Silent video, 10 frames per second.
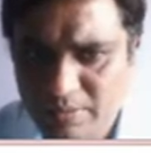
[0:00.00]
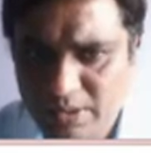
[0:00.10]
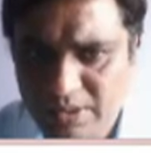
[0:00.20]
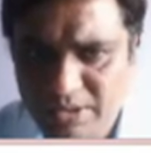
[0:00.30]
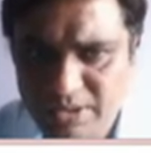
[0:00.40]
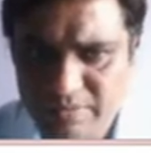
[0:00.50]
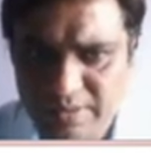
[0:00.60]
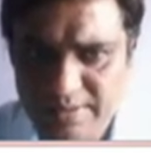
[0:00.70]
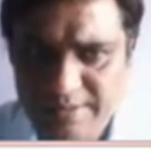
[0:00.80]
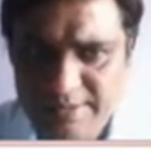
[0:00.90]
by
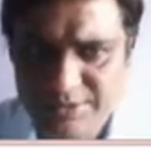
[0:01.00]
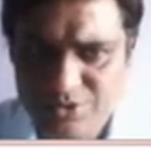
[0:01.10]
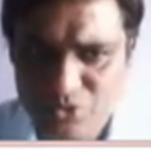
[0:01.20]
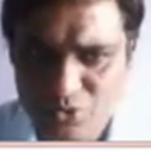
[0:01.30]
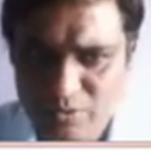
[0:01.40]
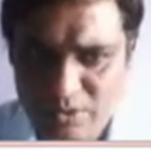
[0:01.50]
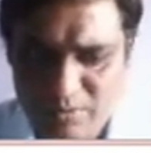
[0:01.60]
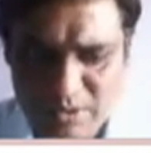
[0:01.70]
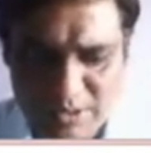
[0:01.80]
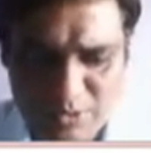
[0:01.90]
G1. So 1
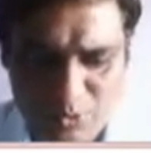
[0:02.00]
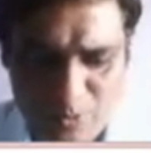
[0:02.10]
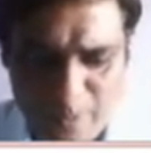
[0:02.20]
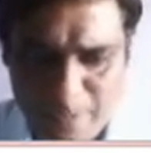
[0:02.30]
by 2